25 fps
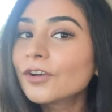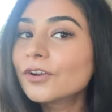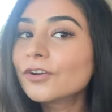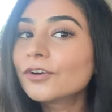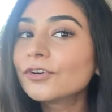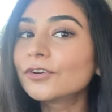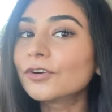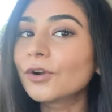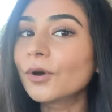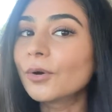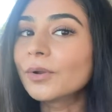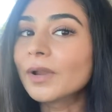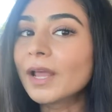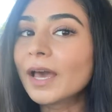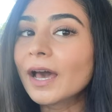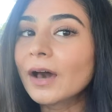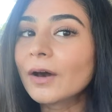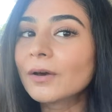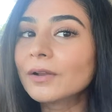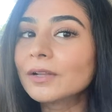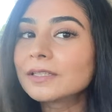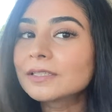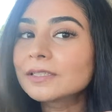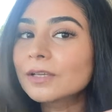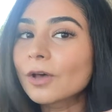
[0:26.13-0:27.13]
grown
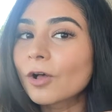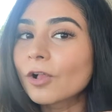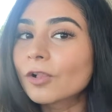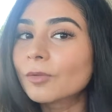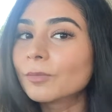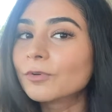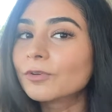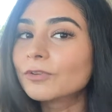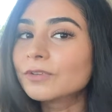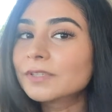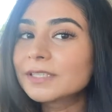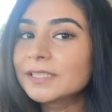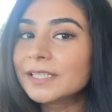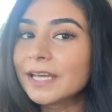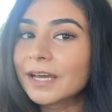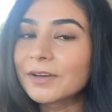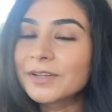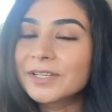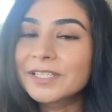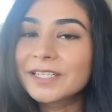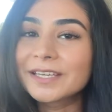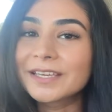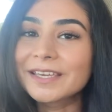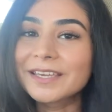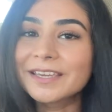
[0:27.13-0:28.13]
out. It's almost
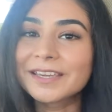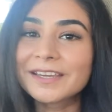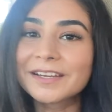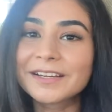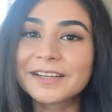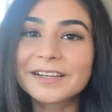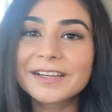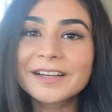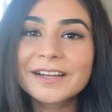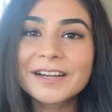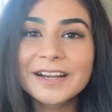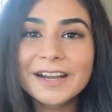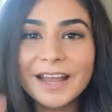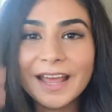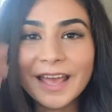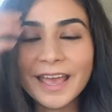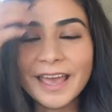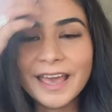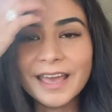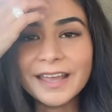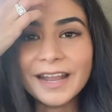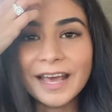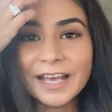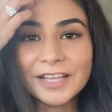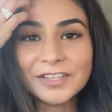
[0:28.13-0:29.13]
down to here.
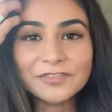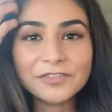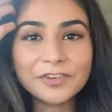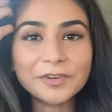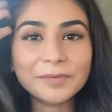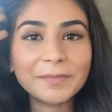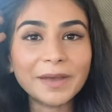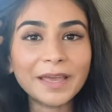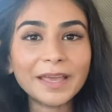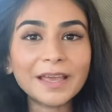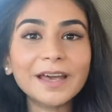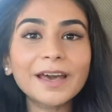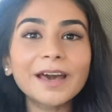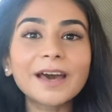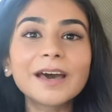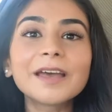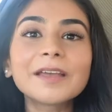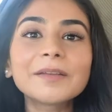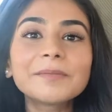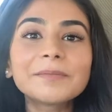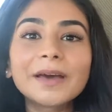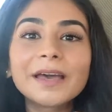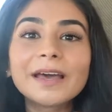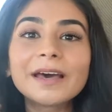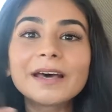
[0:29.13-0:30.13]
And as for my
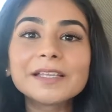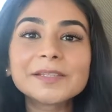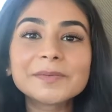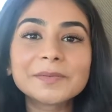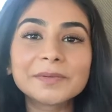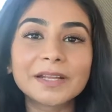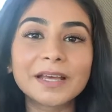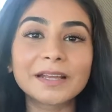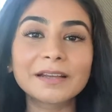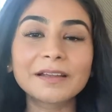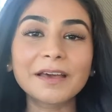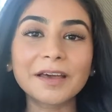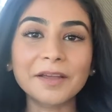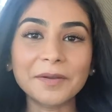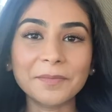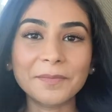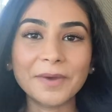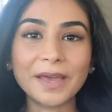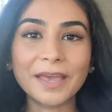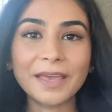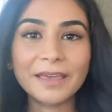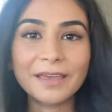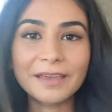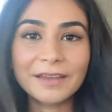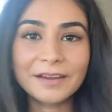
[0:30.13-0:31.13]
cut, my husband had cut
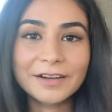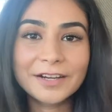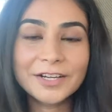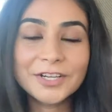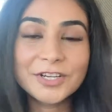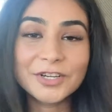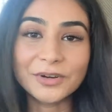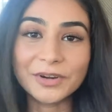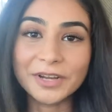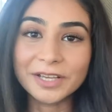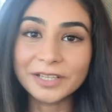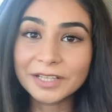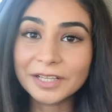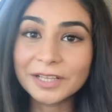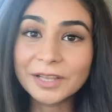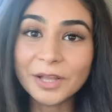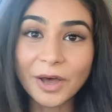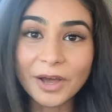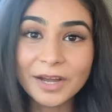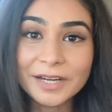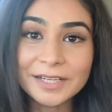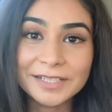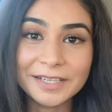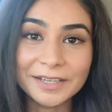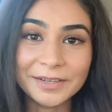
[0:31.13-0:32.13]
my hair during the
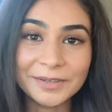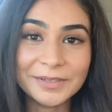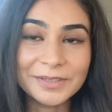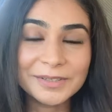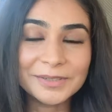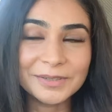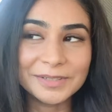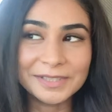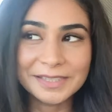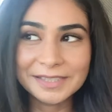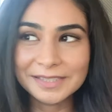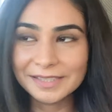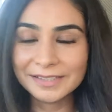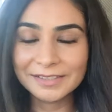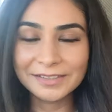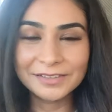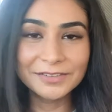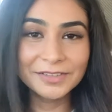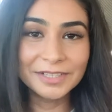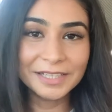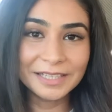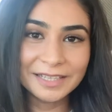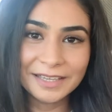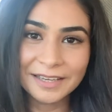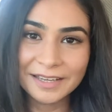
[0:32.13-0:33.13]
lockdown, so it's
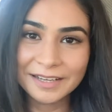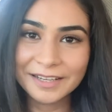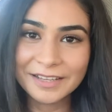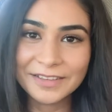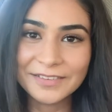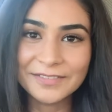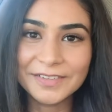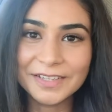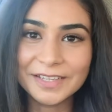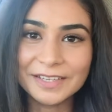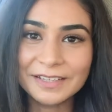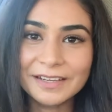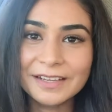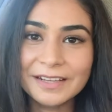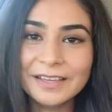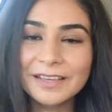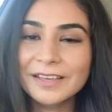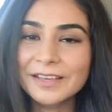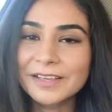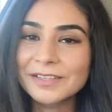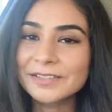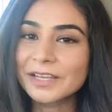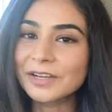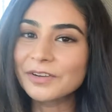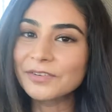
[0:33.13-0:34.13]
really uneven.
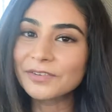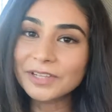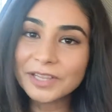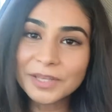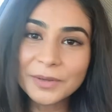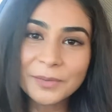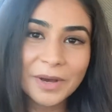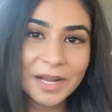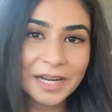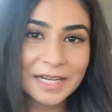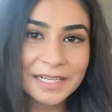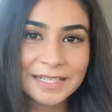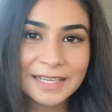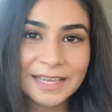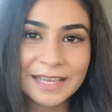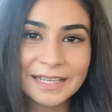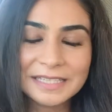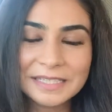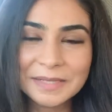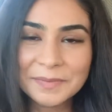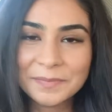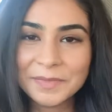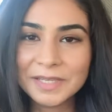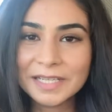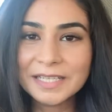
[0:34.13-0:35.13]
So I really wanted to get
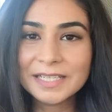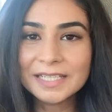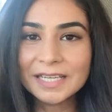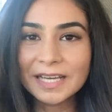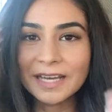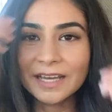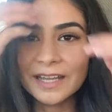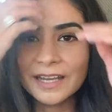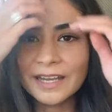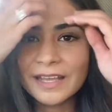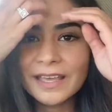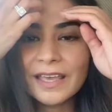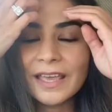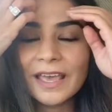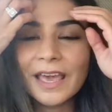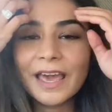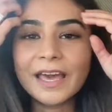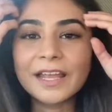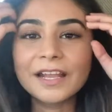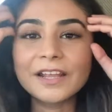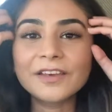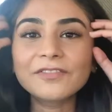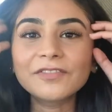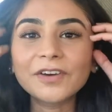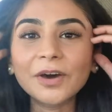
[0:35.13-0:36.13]
something done,
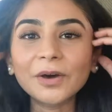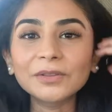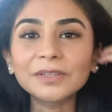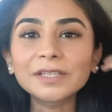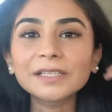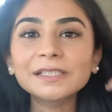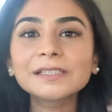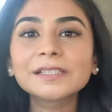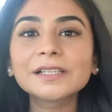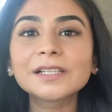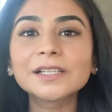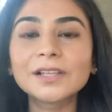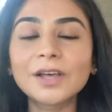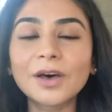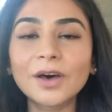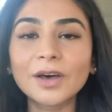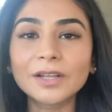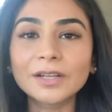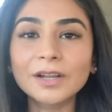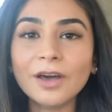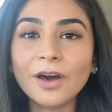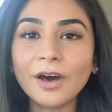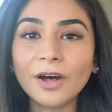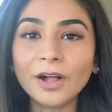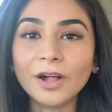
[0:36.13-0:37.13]
and I found this
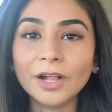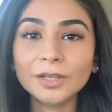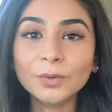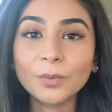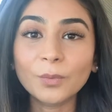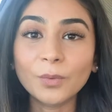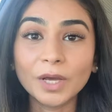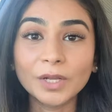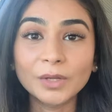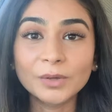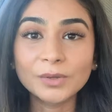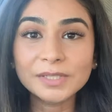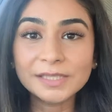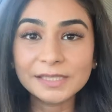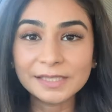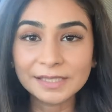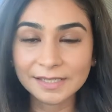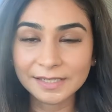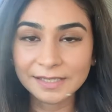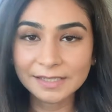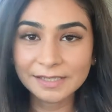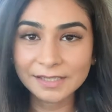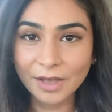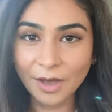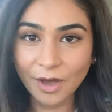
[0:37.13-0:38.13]
salon called one oh
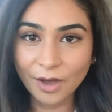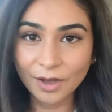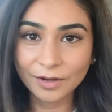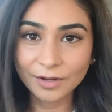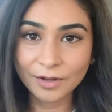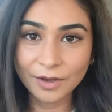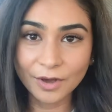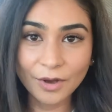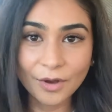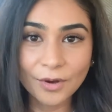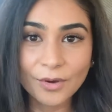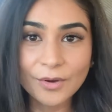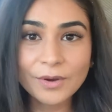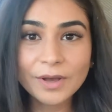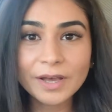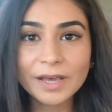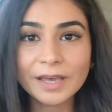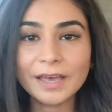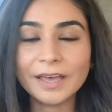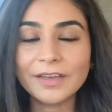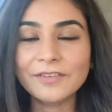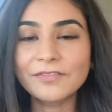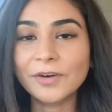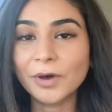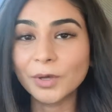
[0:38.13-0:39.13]
six on Oak.
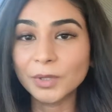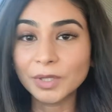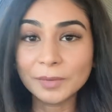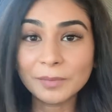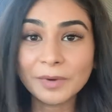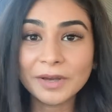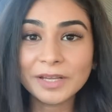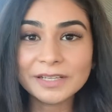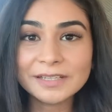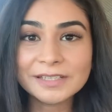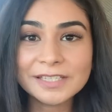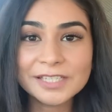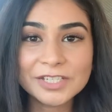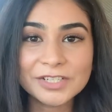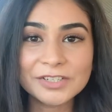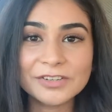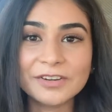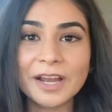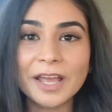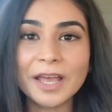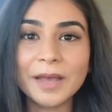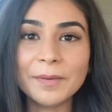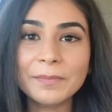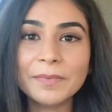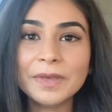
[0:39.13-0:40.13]
I found them on
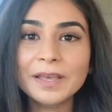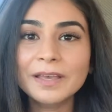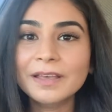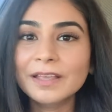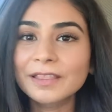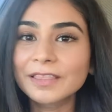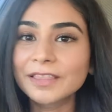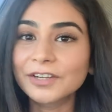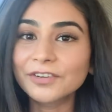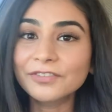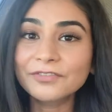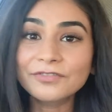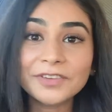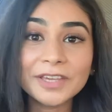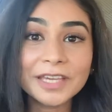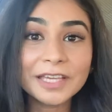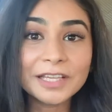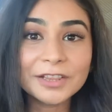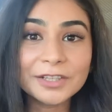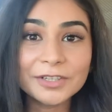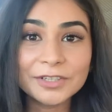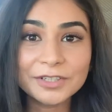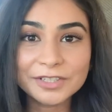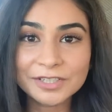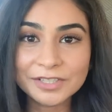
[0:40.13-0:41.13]
Instagram. Their
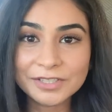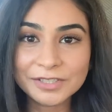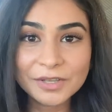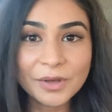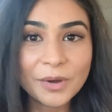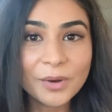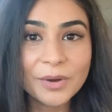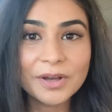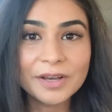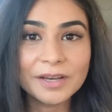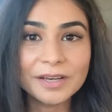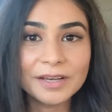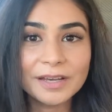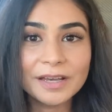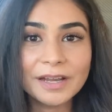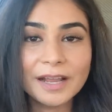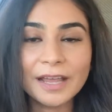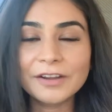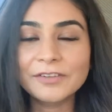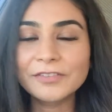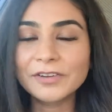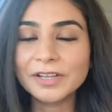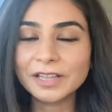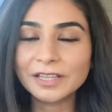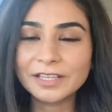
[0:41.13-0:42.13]
feed looked so good.
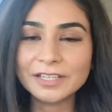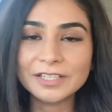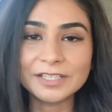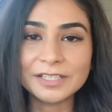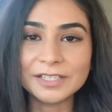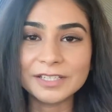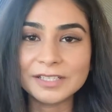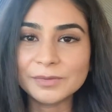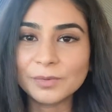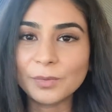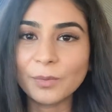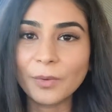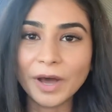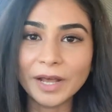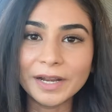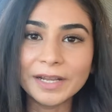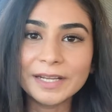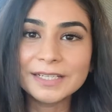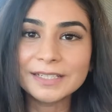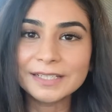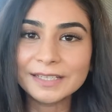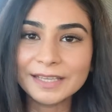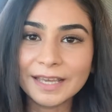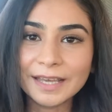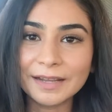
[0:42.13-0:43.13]
I really just wanted
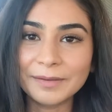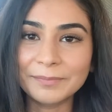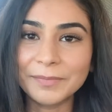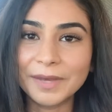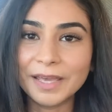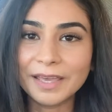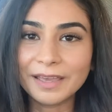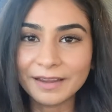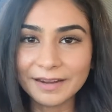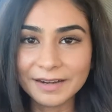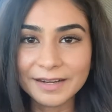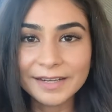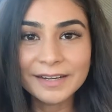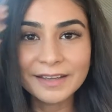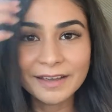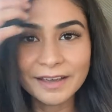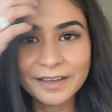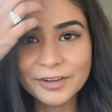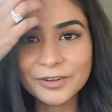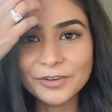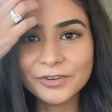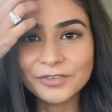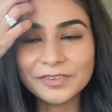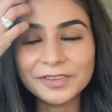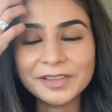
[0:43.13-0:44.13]
to get my hair
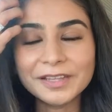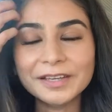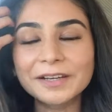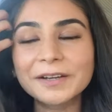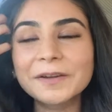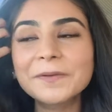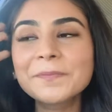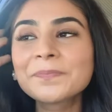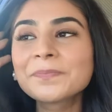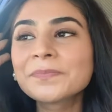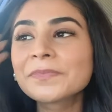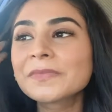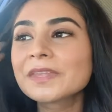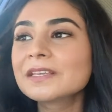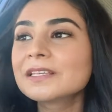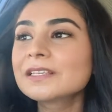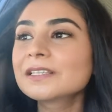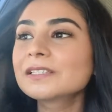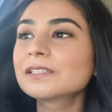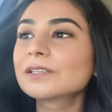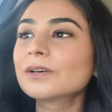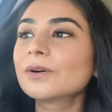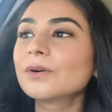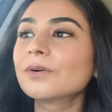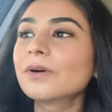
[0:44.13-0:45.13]
done over there.
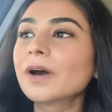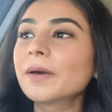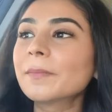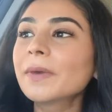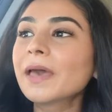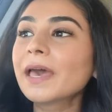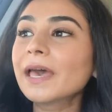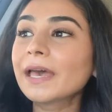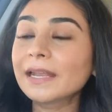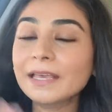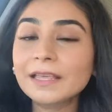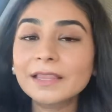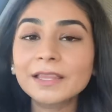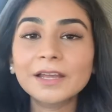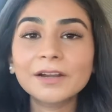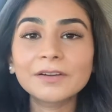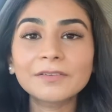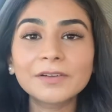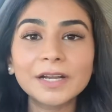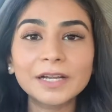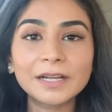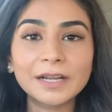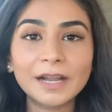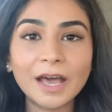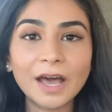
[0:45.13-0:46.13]
So I'm heading there
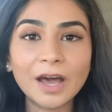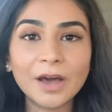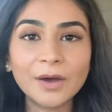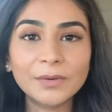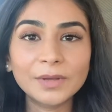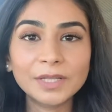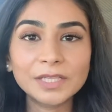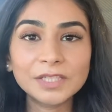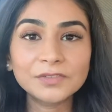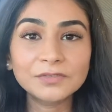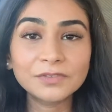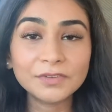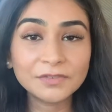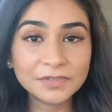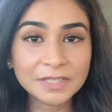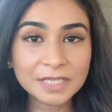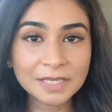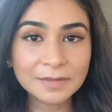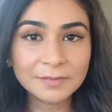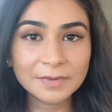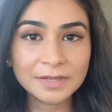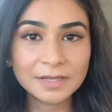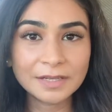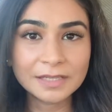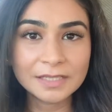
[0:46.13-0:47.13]
right now. It's
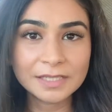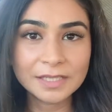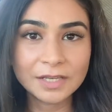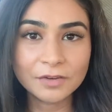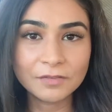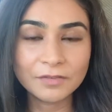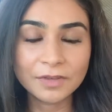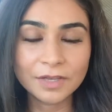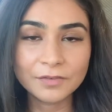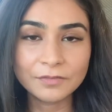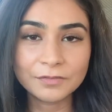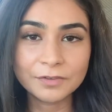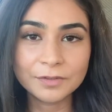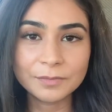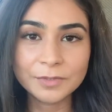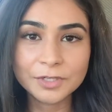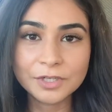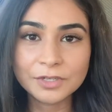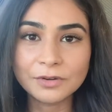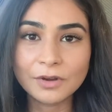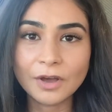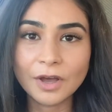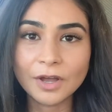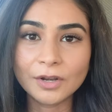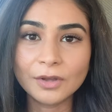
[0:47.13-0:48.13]
fifty minutes away from
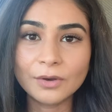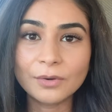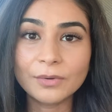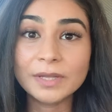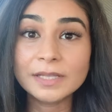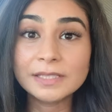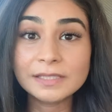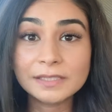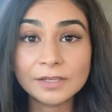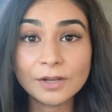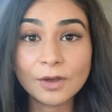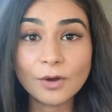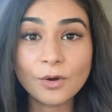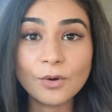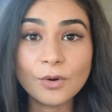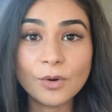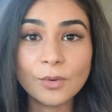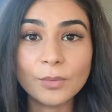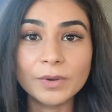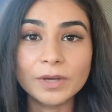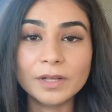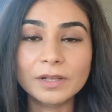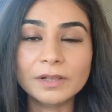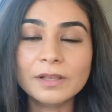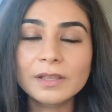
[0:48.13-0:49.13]
Toronto. It's in
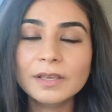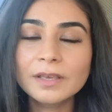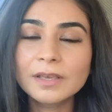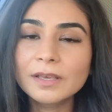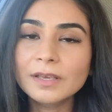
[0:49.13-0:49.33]
Oakville.